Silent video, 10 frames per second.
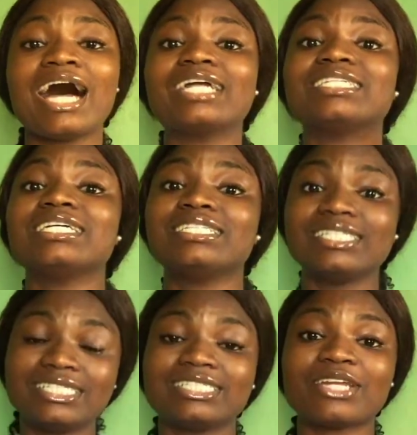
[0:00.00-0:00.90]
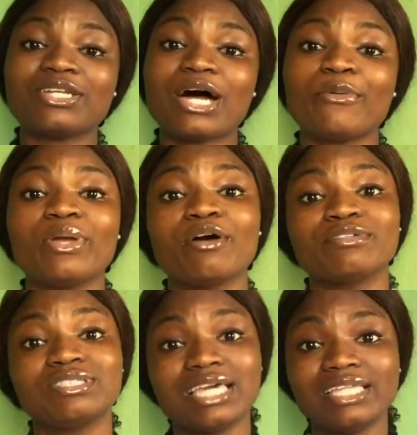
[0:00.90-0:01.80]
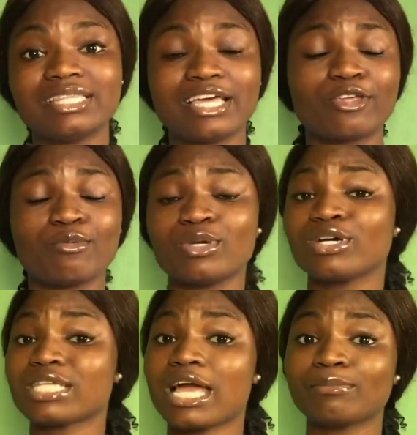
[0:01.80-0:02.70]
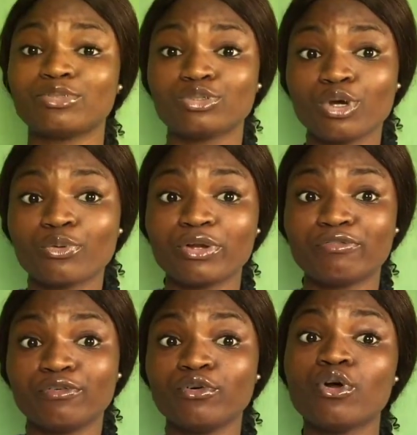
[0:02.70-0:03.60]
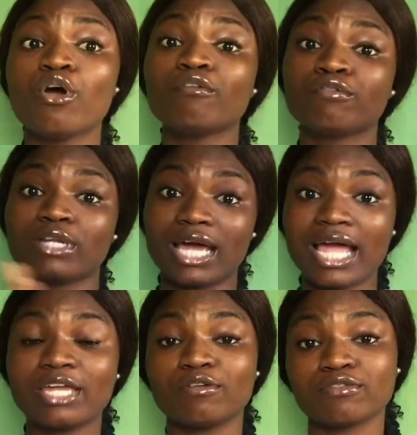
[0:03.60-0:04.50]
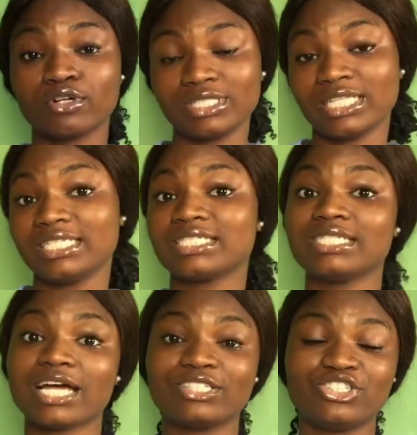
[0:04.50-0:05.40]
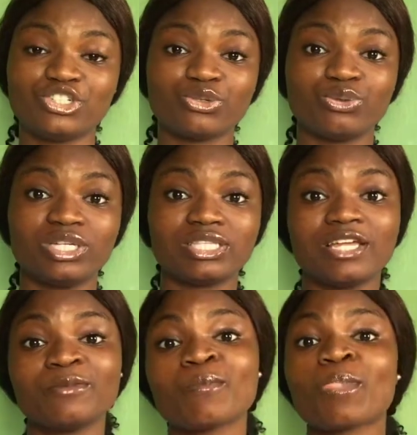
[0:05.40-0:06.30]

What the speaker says: And then this is another way of saying thank you, because I'm so grateful for that kind of content that she created.